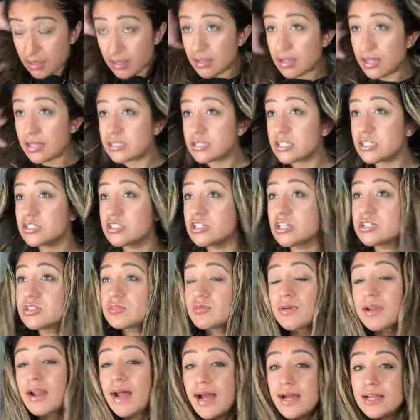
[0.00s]
This is just
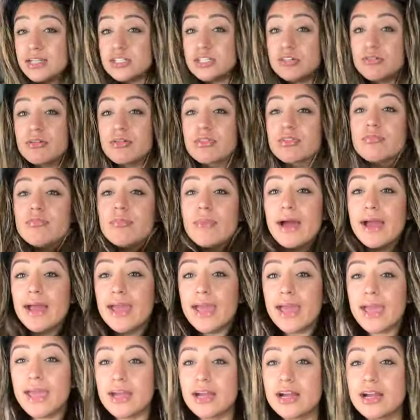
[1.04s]
what I do with
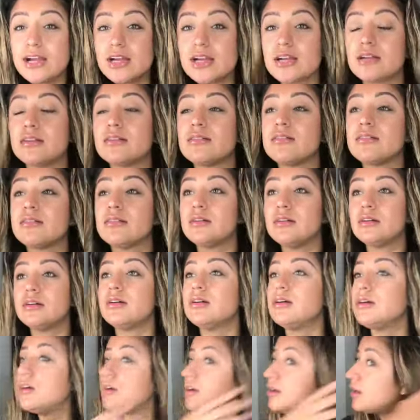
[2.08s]
my hair.
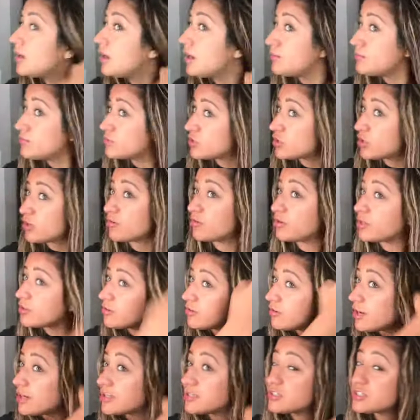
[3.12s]
I'm sure what
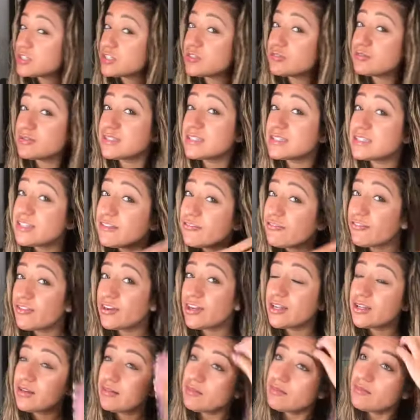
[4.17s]
you guys do is
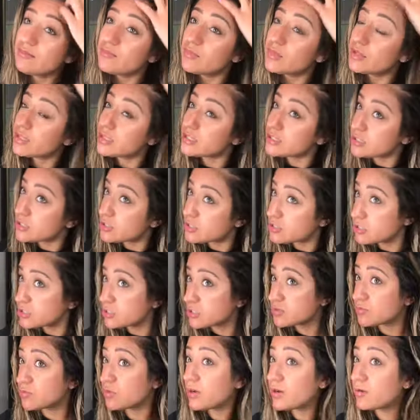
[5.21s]
different, but this is
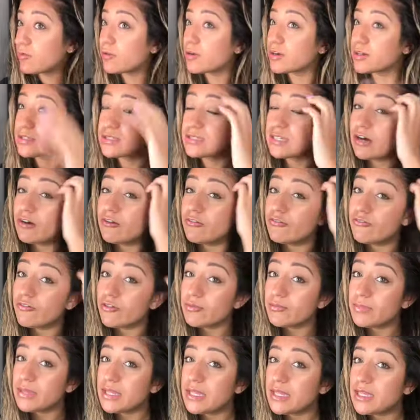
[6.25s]
just what works out for
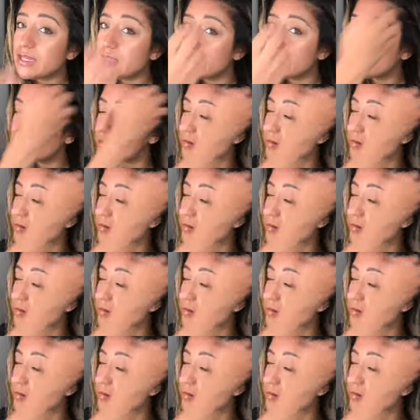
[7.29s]
me.